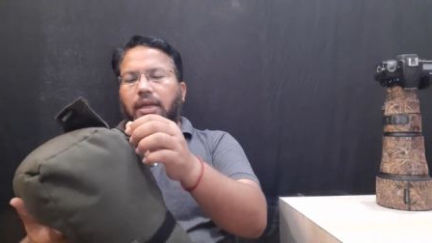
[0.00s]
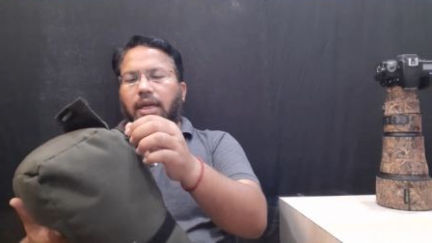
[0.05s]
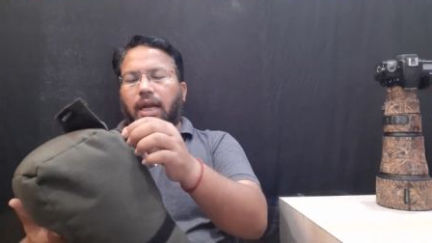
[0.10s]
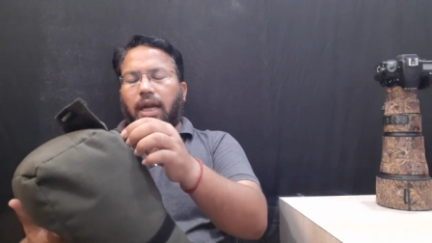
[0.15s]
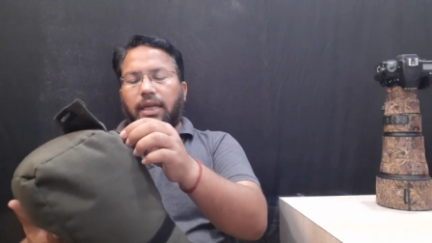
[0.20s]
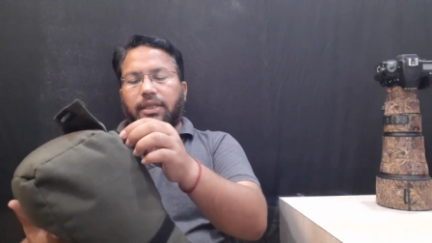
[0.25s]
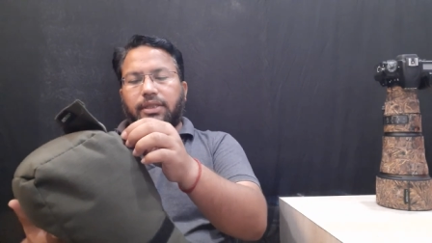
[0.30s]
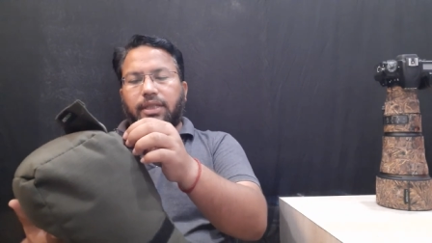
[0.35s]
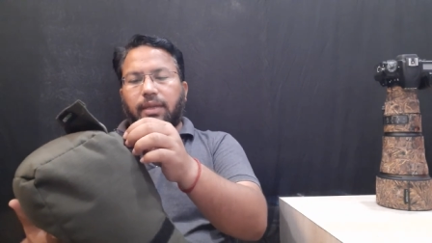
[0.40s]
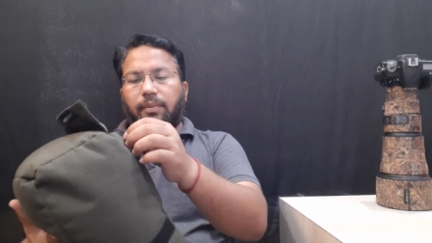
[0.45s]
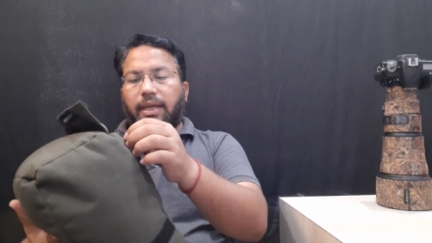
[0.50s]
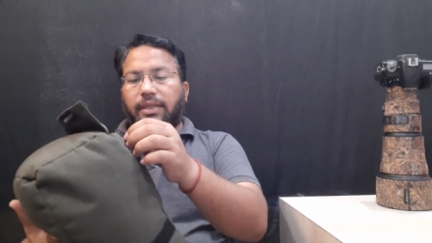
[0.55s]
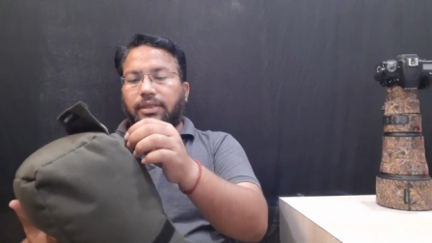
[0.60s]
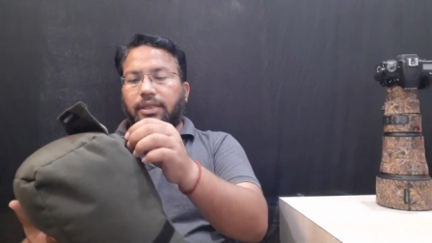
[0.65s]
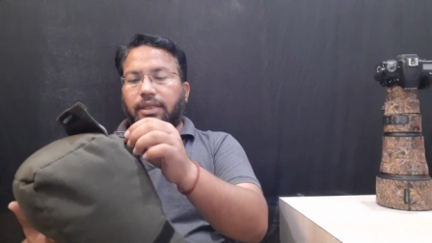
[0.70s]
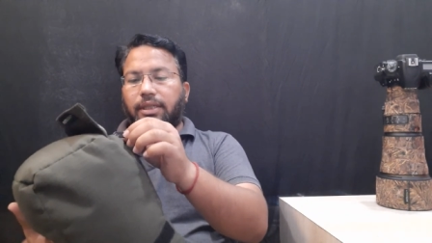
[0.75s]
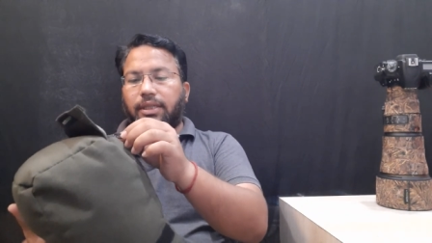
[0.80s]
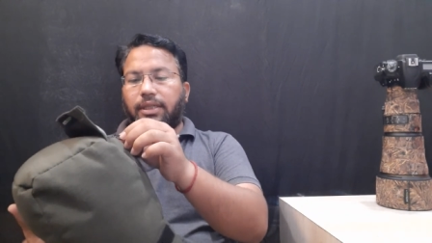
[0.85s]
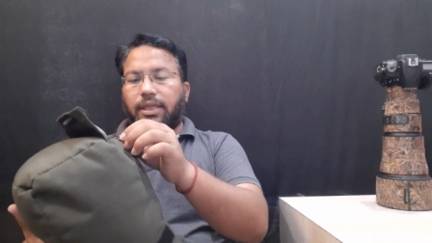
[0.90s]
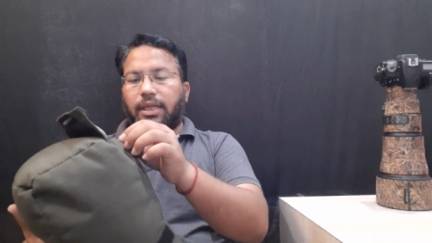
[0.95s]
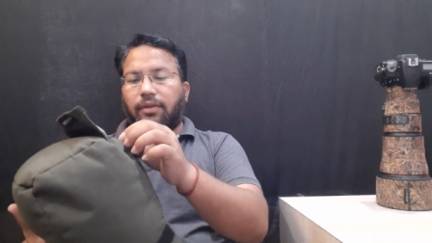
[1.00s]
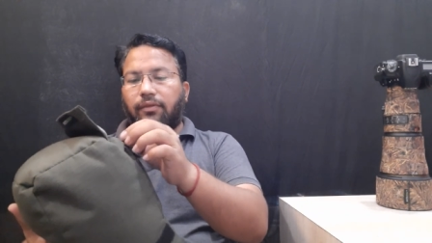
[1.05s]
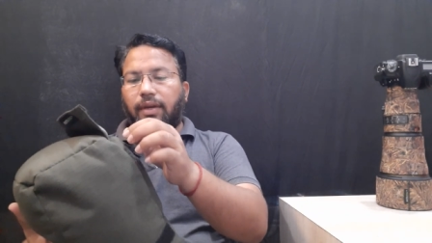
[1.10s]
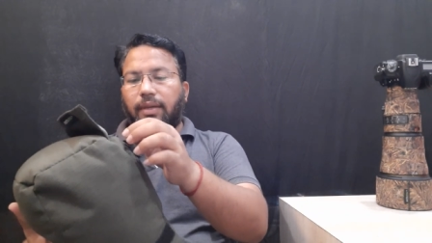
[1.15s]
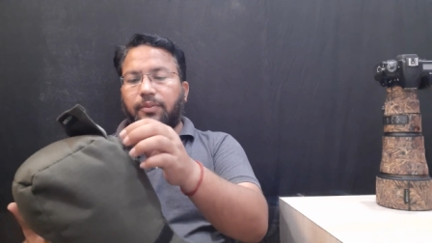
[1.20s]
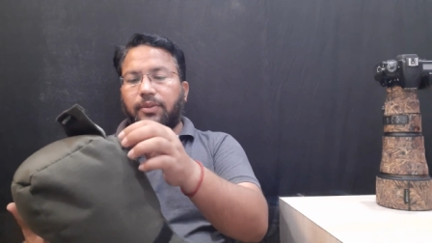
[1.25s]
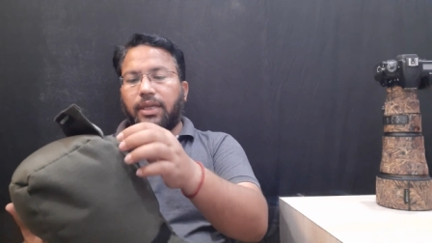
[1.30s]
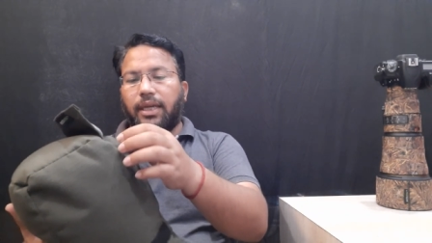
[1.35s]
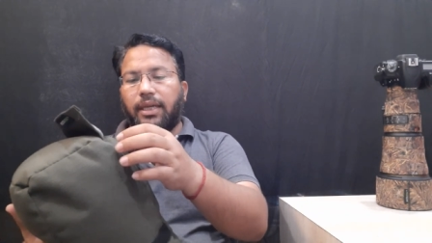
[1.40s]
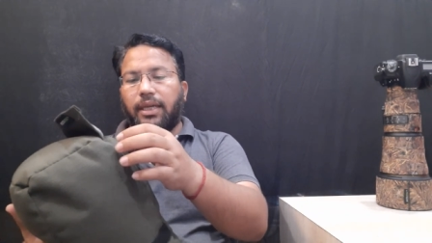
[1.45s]
As they mentioned in their
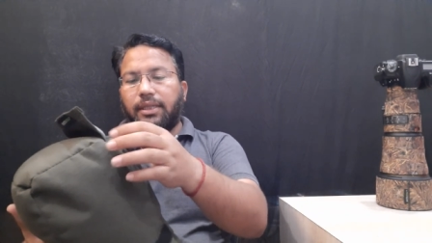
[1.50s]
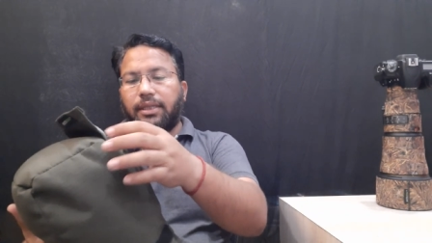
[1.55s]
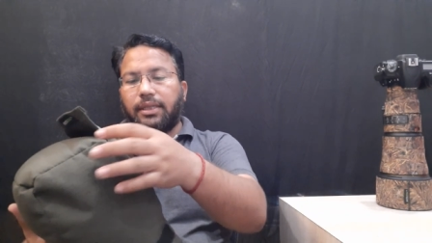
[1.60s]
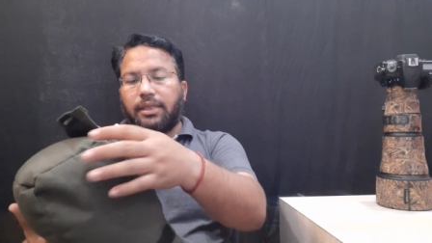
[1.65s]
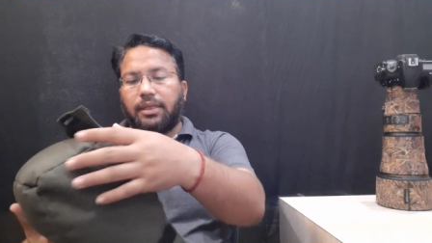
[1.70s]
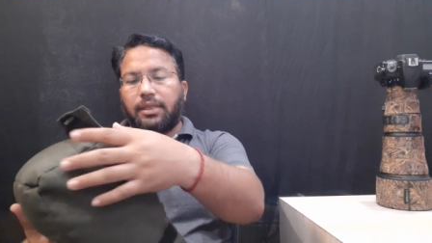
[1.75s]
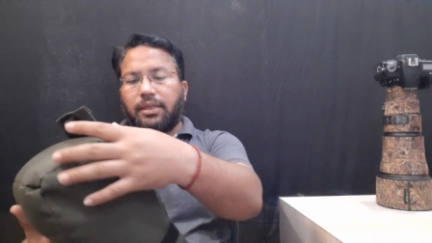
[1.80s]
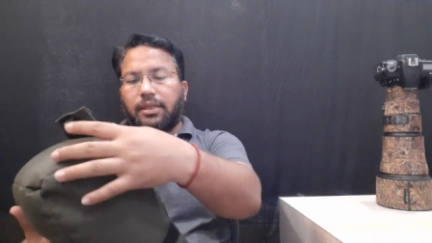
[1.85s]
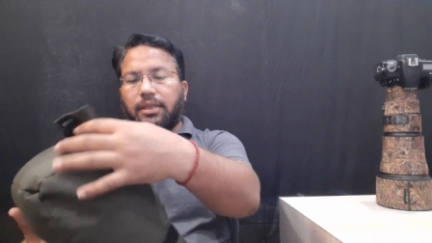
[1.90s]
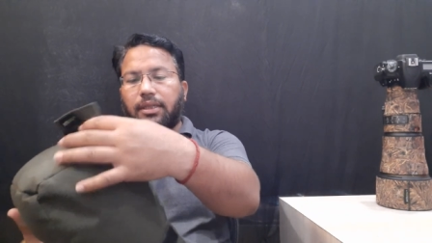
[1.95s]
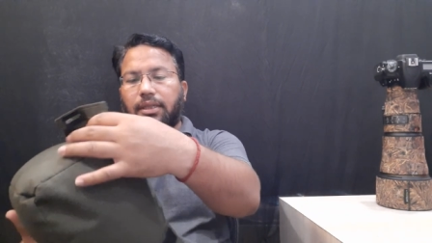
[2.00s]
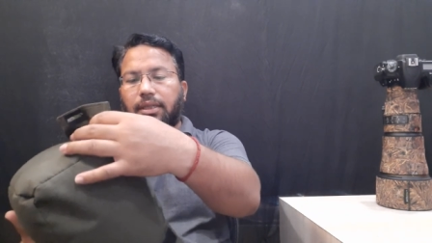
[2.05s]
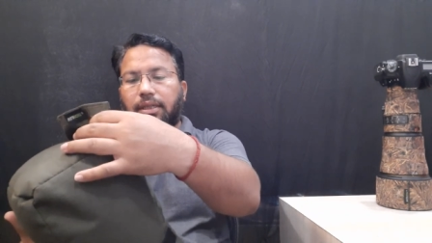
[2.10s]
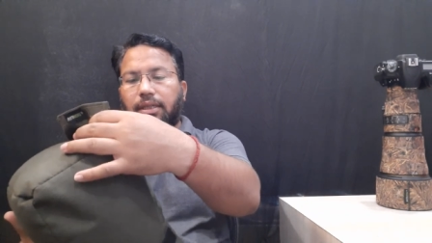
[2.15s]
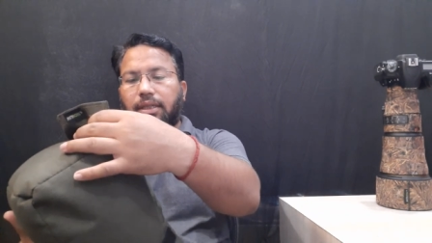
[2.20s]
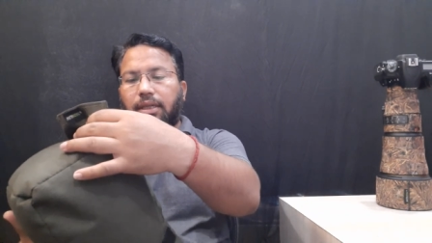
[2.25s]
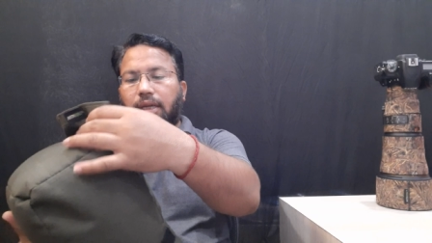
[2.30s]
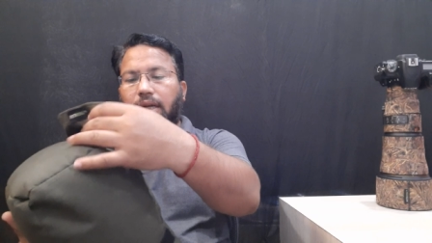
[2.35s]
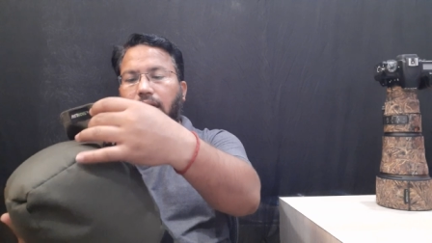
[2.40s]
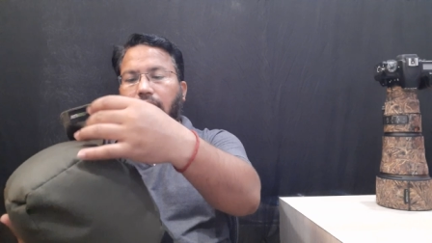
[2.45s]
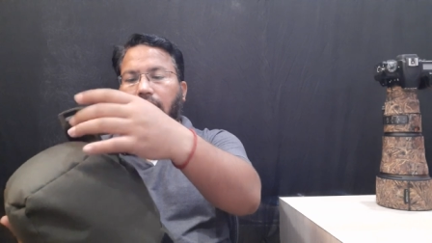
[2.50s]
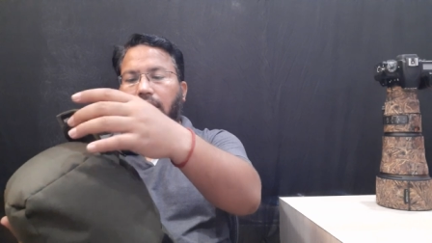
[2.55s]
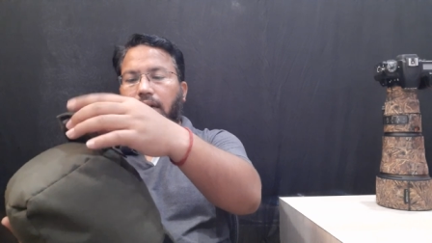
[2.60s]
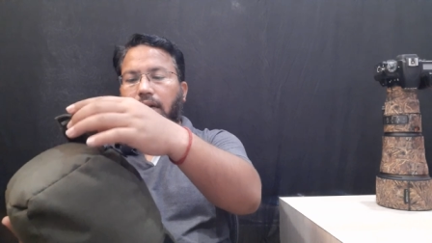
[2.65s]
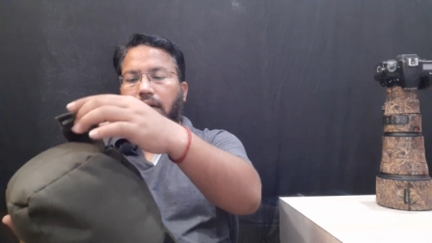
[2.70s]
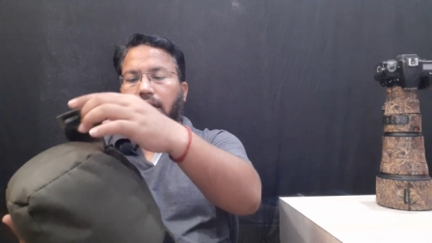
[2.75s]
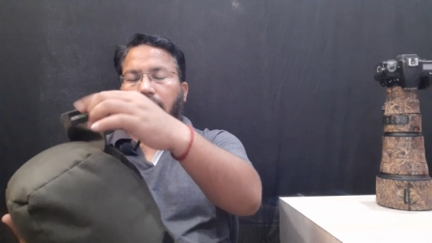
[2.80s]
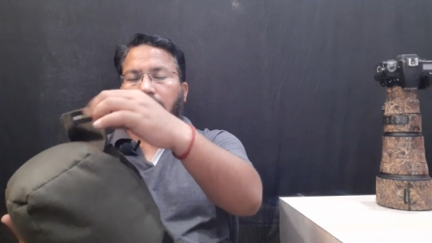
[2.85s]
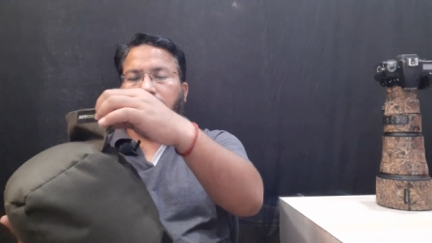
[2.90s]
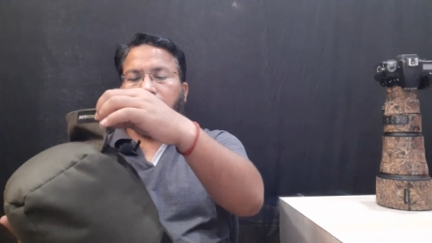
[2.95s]
website, uh,